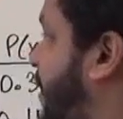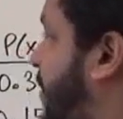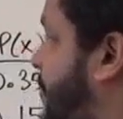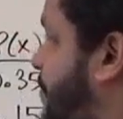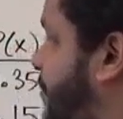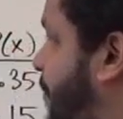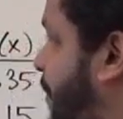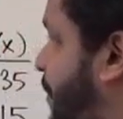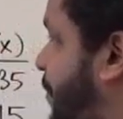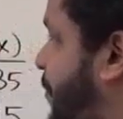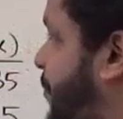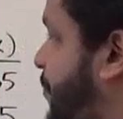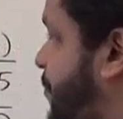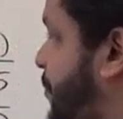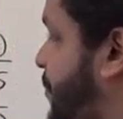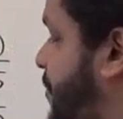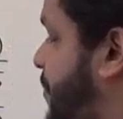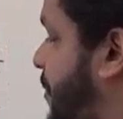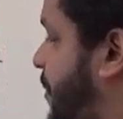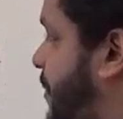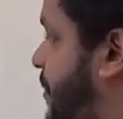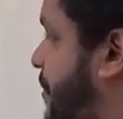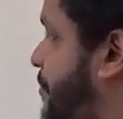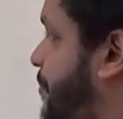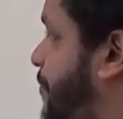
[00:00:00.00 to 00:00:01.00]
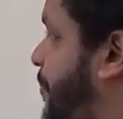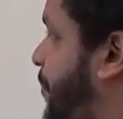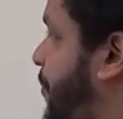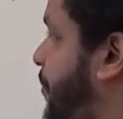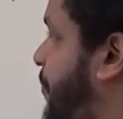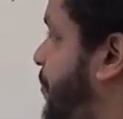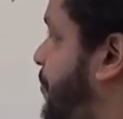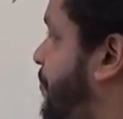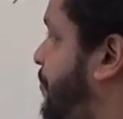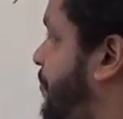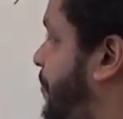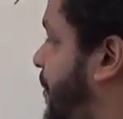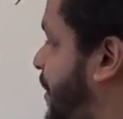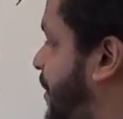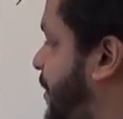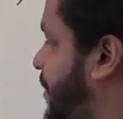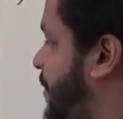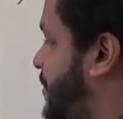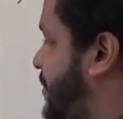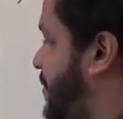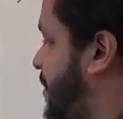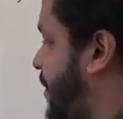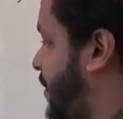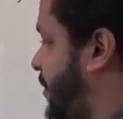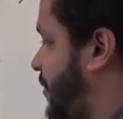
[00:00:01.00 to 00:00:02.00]
can be used to compute mean
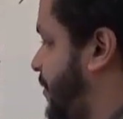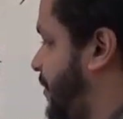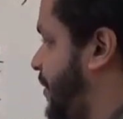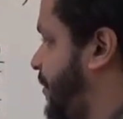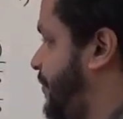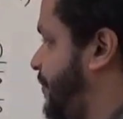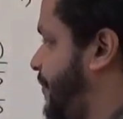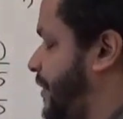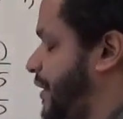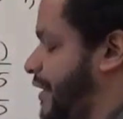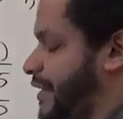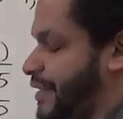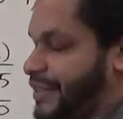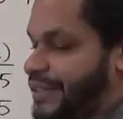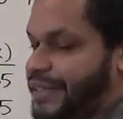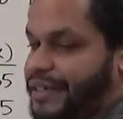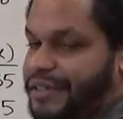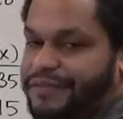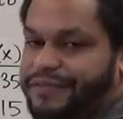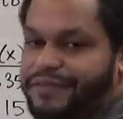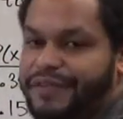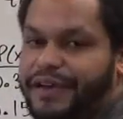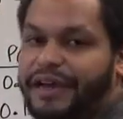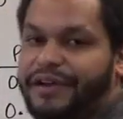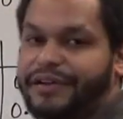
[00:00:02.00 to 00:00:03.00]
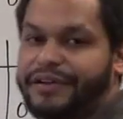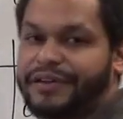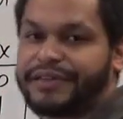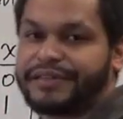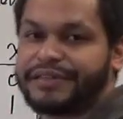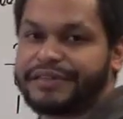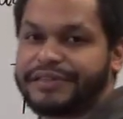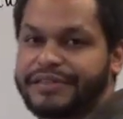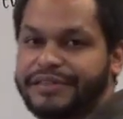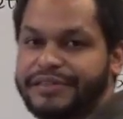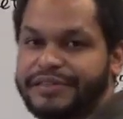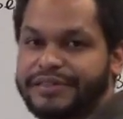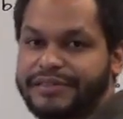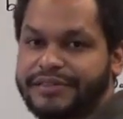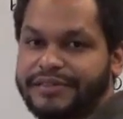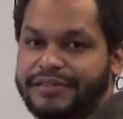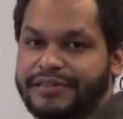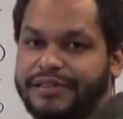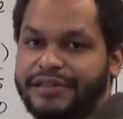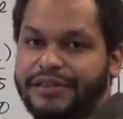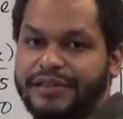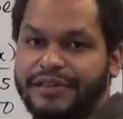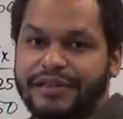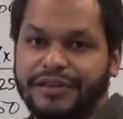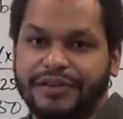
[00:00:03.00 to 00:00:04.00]
standard deviation and variances
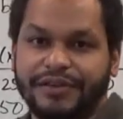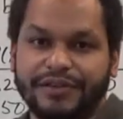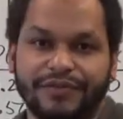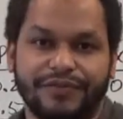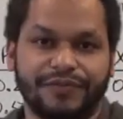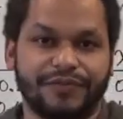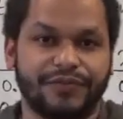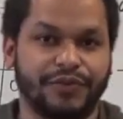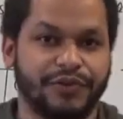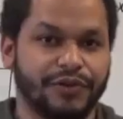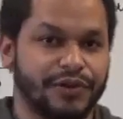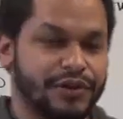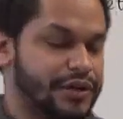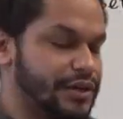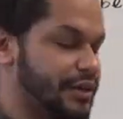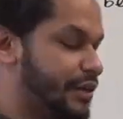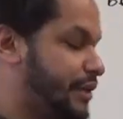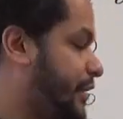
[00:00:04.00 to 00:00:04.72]
for